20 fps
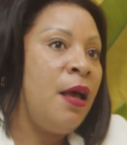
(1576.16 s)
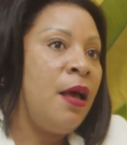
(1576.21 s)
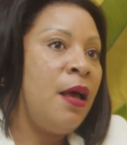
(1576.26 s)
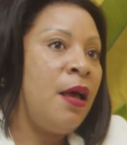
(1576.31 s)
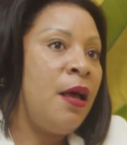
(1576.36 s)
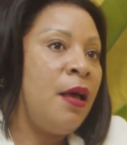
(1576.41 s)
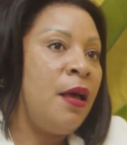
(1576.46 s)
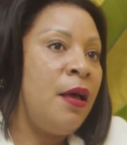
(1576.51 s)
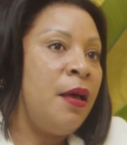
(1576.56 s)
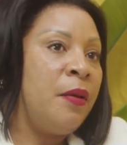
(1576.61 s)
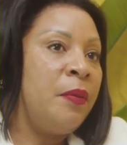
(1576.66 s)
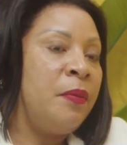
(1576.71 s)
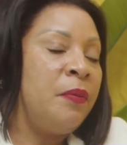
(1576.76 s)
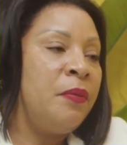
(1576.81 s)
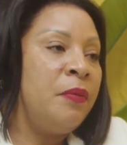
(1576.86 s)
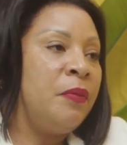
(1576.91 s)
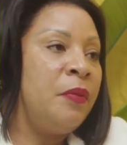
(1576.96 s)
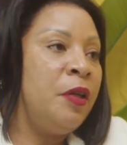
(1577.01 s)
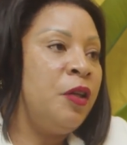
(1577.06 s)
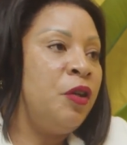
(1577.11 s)

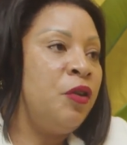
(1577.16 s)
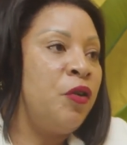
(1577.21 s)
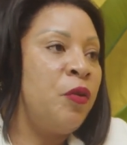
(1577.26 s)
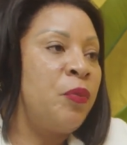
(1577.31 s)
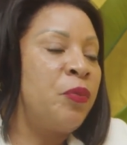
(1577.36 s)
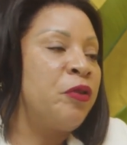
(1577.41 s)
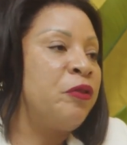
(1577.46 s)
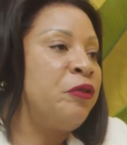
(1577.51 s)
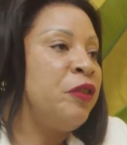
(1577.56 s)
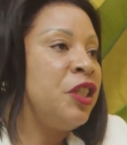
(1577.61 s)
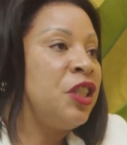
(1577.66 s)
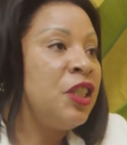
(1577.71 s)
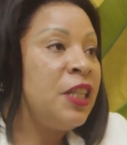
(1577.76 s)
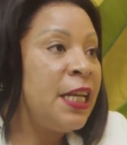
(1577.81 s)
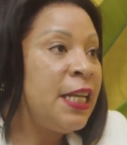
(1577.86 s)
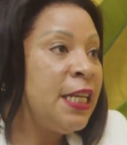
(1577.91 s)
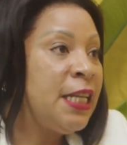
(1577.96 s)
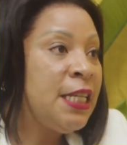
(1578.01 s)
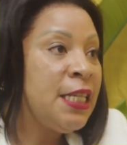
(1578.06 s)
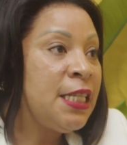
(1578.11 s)

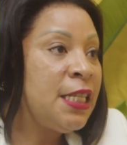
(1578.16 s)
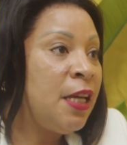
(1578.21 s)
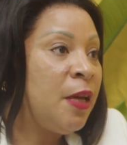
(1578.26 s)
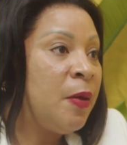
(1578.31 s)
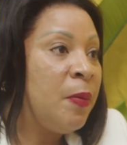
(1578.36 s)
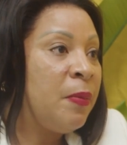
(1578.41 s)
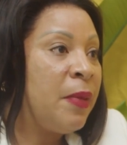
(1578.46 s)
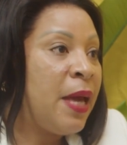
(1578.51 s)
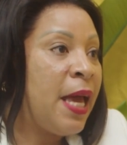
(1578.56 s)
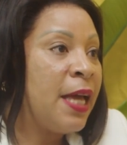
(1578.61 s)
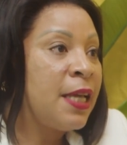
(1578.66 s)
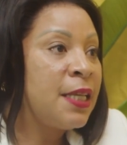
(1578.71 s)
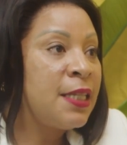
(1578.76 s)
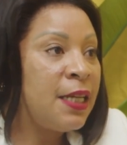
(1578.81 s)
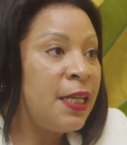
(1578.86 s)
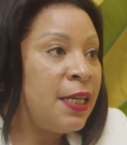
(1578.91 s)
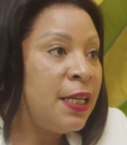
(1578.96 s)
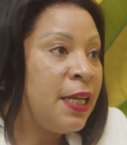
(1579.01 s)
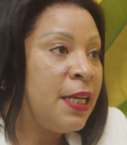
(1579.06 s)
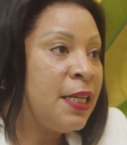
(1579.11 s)
professionalism,
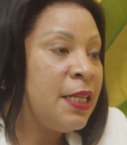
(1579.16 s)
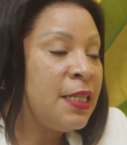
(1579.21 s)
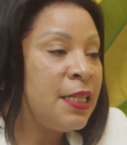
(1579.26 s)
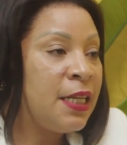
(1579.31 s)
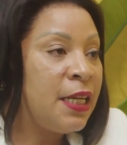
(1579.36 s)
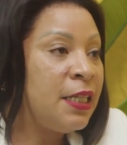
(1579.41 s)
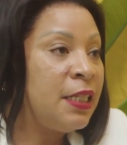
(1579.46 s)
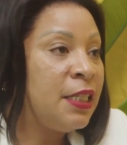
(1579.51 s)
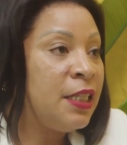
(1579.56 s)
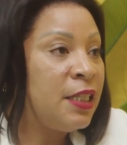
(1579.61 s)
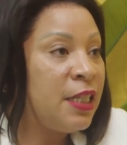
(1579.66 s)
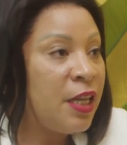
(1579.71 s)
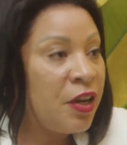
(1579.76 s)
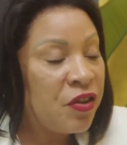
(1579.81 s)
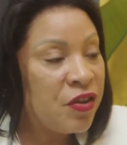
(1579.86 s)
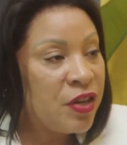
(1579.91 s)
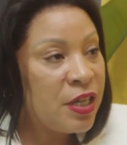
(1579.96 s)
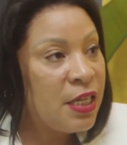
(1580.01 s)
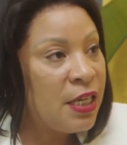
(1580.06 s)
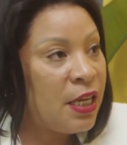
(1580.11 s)
excellence, and
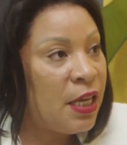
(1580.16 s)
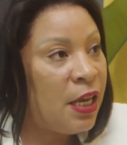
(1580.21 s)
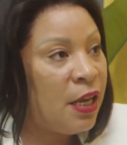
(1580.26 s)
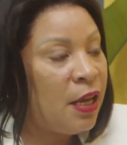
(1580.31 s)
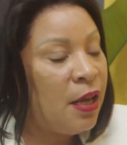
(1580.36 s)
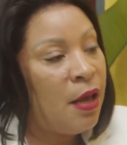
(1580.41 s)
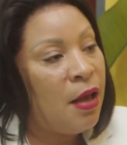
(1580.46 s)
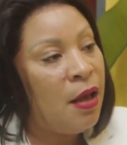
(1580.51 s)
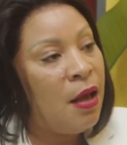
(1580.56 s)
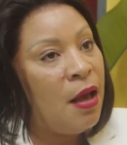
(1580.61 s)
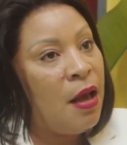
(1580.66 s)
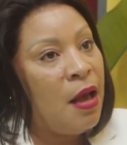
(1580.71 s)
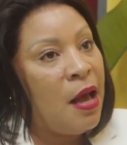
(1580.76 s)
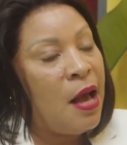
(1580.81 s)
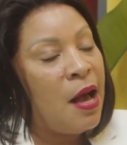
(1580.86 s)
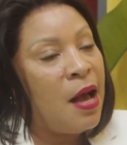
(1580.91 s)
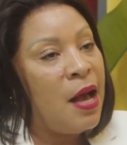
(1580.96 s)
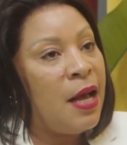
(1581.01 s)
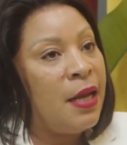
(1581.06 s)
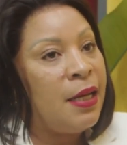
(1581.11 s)
integrity.
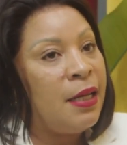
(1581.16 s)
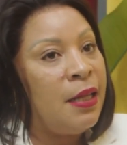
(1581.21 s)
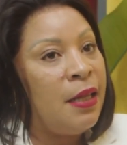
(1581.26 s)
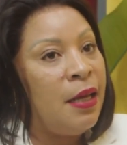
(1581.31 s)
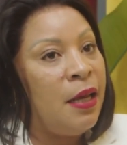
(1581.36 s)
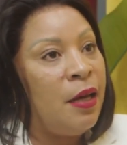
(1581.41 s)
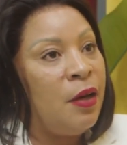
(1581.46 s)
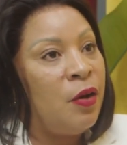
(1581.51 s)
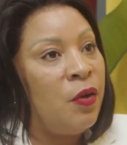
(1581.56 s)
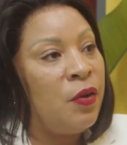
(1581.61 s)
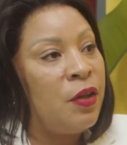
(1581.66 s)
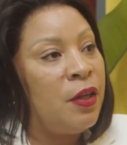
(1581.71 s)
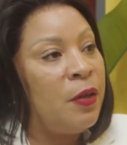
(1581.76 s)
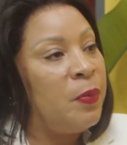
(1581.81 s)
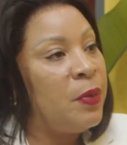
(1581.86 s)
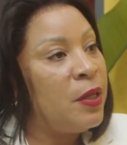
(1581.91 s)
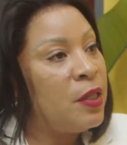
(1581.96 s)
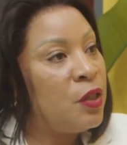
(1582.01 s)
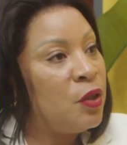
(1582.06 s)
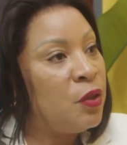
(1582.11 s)
And then on a
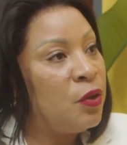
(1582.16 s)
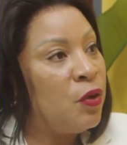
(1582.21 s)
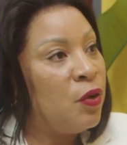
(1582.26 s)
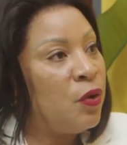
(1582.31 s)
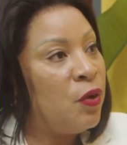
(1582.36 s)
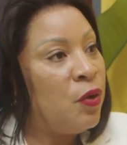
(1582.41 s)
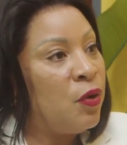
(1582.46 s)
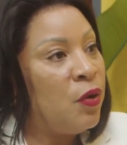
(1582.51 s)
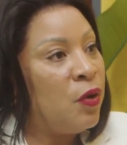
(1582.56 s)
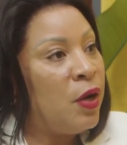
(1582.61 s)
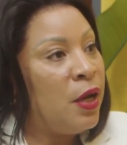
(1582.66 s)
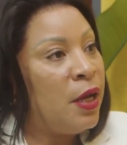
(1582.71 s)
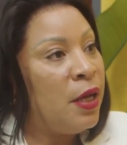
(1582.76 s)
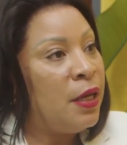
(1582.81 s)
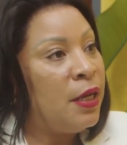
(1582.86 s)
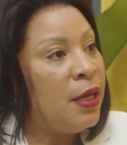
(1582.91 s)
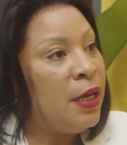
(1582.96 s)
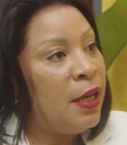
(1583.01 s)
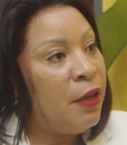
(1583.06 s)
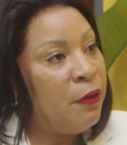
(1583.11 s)
personal
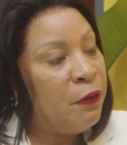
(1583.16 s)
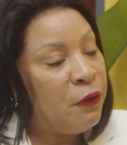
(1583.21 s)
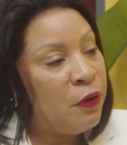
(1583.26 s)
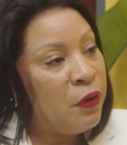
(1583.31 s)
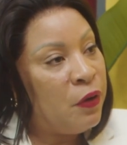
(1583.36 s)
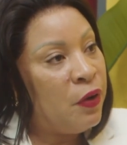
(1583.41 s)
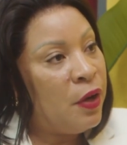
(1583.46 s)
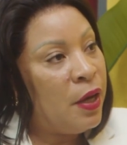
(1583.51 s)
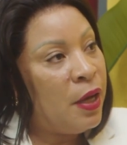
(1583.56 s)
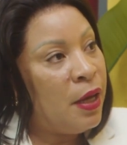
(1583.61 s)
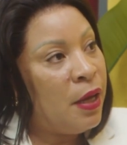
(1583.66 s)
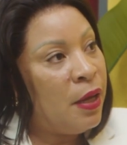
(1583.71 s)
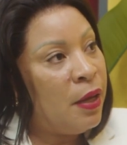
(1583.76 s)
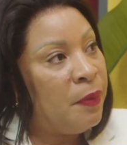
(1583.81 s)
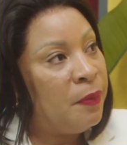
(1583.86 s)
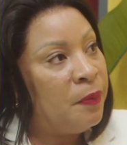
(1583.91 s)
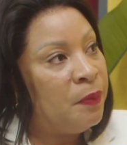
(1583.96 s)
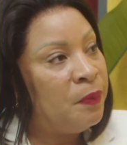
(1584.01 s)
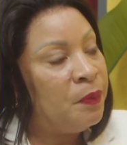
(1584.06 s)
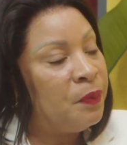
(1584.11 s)
level,
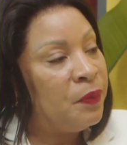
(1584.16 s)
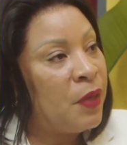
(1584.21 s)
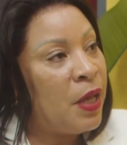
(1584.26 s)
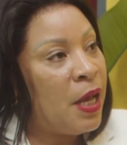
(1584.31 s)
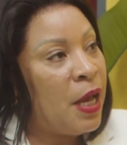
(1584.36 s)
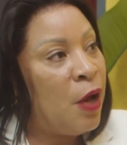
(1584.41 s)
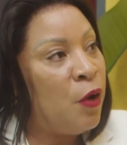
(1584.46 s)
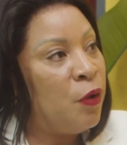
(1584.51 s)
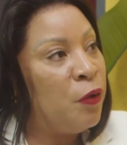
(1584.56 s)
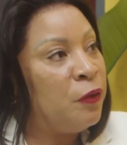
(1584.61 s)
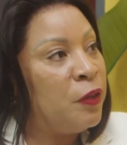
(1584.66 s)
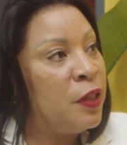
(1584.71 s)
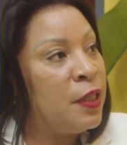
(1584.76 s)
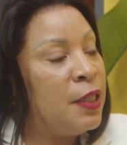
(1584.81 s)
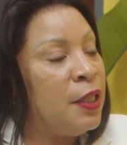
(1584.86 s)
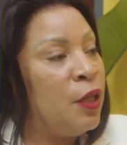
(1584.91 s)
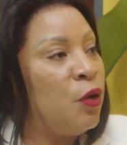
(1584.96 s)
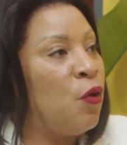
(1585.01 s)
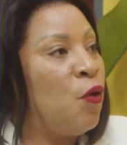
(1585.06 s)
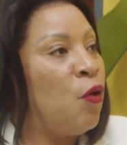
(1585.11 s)
I
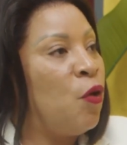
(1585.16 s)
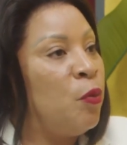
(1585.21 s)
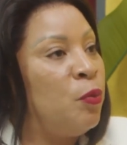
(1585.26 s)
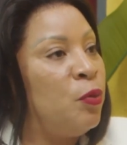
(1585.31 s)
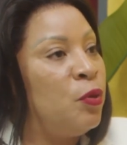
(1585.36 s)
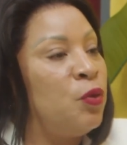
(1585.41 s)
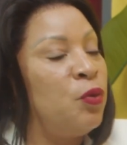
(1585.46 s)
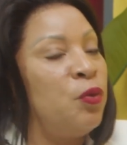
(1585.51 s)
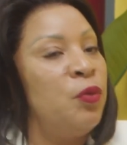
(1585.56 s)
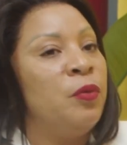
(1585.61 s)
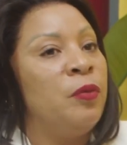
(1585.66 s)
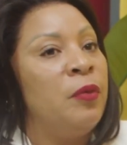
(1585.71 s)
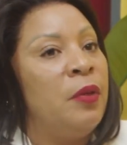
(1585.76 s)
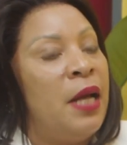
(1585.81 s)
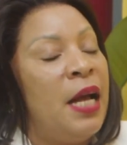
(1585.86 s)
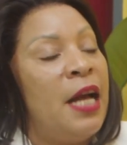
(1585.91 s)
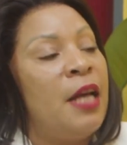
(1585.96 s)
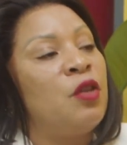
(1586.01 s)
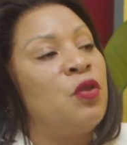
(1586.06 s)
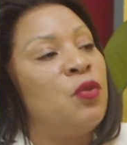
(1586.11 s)
obviously hope to
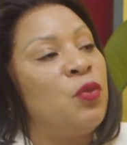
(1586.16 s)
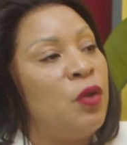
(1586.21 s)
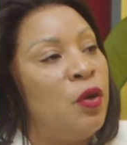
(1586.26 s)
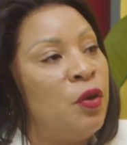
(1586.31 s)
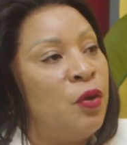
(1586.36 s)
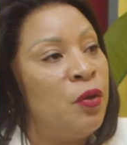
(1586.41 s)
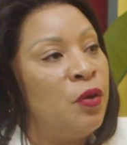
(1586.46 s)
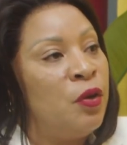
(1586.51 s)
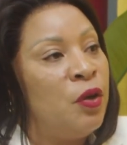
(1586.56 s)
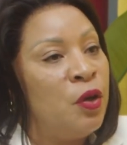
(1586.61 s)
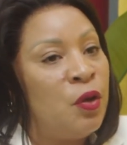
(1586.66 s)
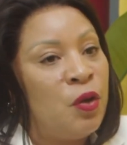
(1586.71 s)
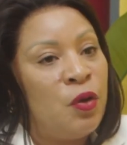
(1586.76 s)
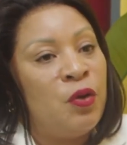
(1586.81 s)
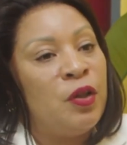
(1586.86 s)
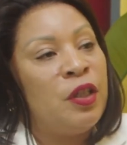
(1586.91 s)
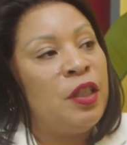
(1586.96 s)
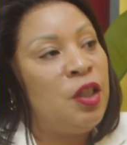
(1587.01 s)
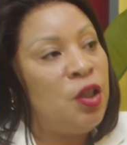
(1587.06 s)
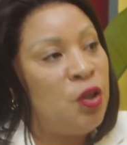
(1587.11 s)
as well
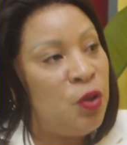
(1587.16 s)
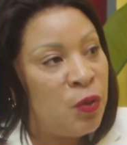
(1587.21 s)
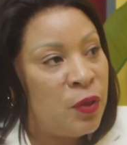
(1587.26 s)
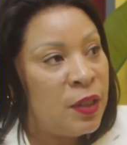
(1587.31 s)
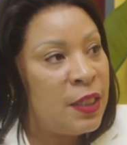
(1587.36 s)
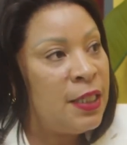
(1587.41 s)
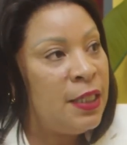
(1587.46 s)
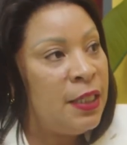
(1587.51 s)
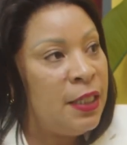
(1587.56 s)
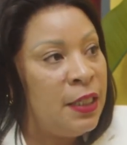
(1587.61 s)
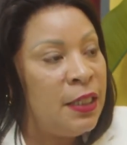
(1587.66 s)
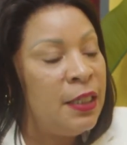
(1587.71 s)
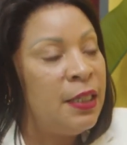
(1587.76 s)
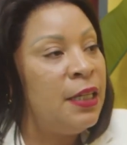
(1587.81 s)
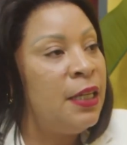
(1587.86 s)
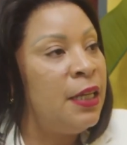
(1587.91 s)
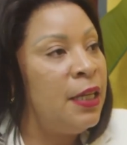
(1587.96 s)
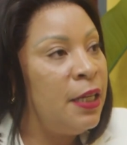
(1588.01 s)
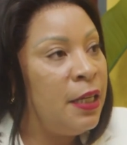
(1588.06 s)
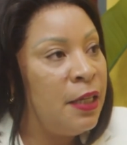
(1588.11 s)
continuously
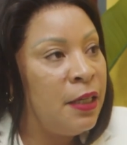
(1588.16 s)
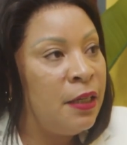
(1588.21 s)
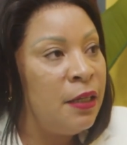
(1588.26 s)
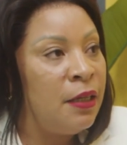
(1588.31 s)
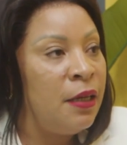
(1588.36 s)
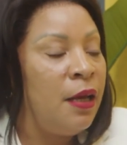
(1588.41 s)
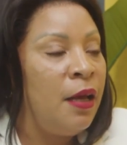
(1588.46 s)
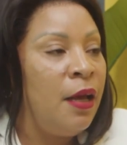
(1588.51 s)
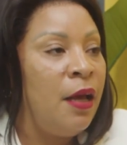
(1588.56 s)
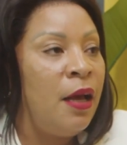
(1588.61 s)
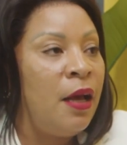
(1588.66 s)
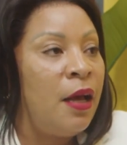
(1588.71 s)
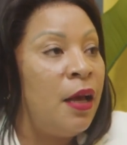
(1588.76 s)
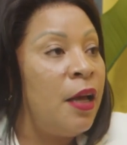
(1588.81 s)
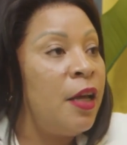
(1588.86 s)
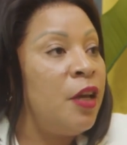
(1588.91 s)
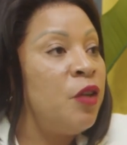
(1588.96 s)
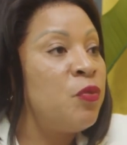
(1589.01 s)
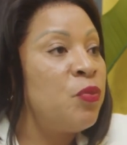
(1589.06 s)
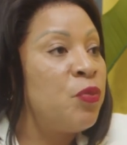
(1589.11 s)
learn,
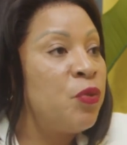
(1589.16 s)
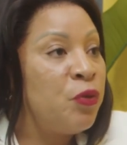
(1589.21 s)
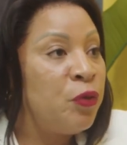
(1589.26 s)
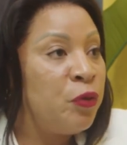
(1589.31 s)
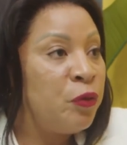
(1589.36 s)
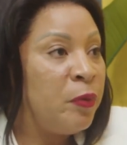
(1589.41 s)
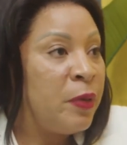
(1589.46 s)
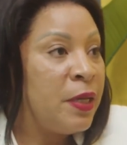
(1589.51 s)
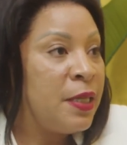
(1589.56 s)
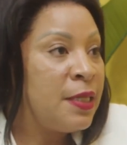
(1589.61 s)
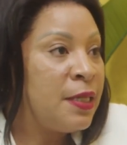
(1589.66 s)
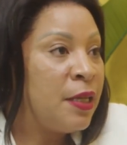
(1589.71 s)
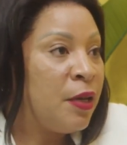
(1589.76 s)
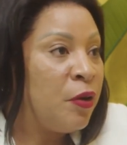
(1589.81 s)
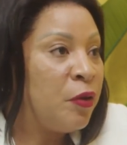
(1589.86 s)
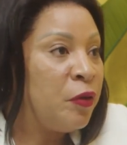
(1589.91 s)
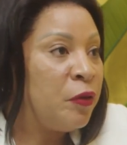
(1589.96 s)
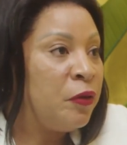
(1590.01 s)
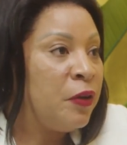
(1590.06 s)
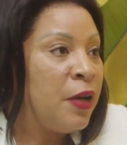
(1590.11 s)
improve
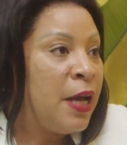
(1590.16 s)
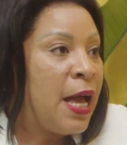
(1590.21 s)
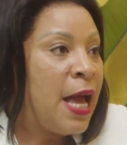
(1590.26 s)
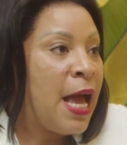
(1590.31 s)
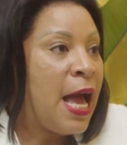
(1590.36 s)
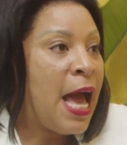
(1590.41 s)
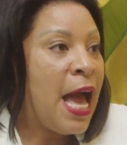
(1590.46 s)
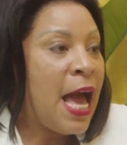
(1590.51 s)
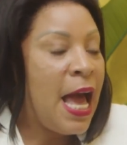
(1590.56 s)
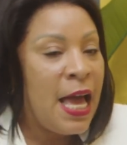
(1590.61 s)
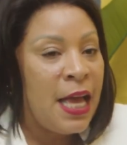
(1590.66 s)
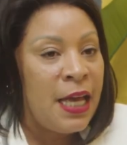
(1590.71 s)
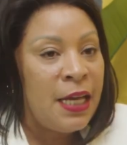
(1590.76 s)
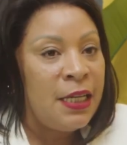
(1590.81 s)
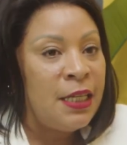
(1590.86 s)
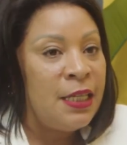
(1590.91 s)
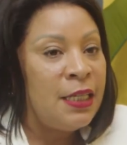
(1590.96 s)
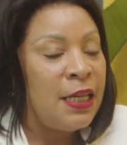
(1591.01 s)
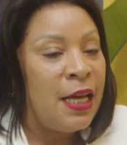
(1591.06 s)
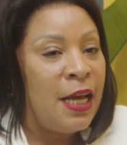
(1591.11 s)
myself,
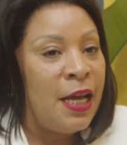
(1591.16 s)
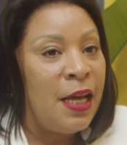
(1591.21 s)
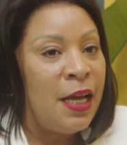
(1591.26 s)
and